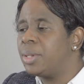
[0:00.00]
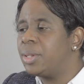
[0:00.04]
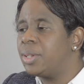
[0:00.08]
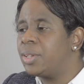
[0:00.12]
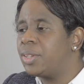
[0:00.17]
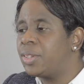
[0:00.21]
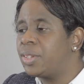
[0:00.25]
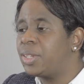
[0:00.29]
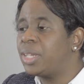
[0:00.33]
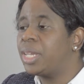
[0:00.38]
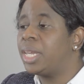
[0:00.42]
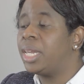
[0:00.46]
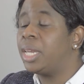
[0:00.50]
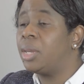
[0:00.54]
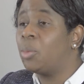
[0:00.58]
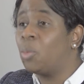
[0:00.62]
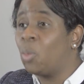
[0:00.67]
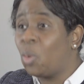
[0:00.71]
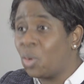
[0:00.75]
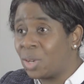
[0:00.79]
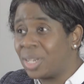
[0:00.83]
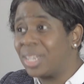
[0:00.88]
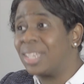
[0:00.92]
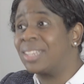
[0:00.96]
see
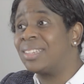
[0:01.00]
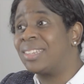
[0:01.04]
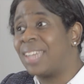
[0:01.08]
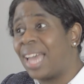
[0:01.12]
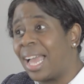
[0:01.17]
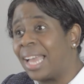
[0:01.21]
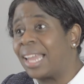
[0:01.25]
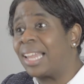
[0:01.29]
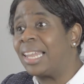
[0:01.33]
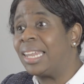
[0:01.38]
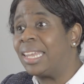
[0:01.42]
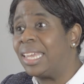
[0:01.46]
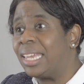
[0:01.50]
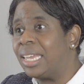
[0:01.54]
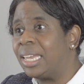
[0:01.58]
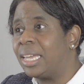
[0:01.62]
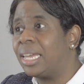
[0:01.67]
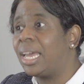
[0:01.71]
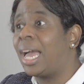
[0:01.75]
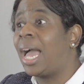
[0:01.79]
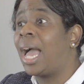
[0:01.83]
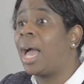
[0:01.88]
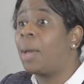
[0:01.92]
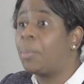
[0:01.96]
what exactly
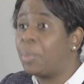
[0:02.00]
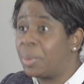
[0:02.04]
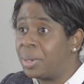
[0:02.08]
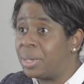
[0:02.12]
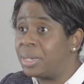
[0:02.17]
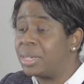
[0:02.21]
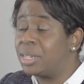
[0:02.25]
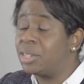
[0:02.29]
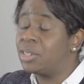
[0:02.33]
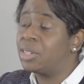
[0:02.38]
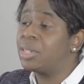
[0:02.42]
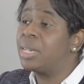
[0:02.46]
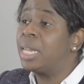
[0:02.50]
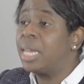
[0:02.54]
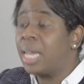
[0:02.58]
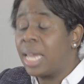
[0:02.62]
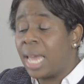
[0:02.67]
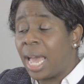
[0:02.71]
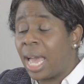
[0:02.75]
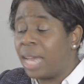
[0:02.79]
happened.